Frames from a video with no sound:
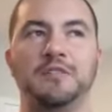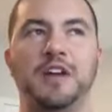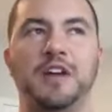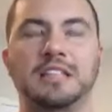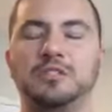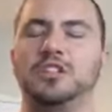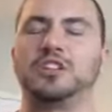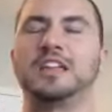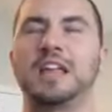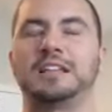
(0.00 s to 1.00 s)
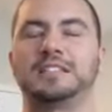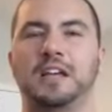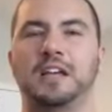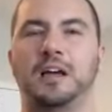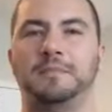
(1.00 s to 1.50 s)
In fact, I was looking
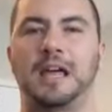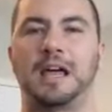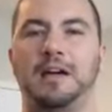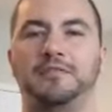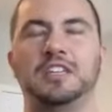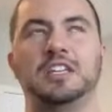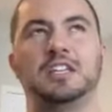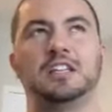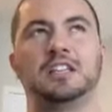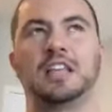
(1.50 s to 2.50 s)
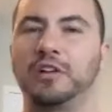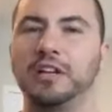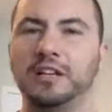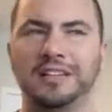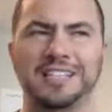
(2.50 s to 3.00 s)
at, they have the
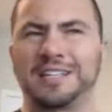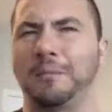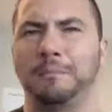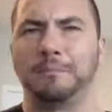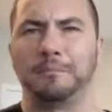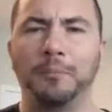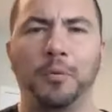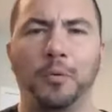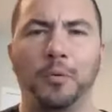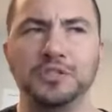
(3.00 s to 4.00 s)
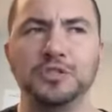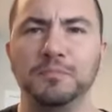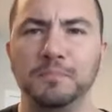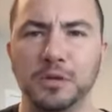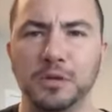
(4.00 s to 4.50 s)
lottery. I think it's like a
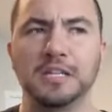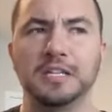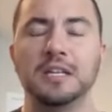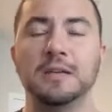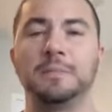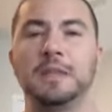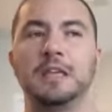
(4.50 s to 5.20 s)
1.2 billion.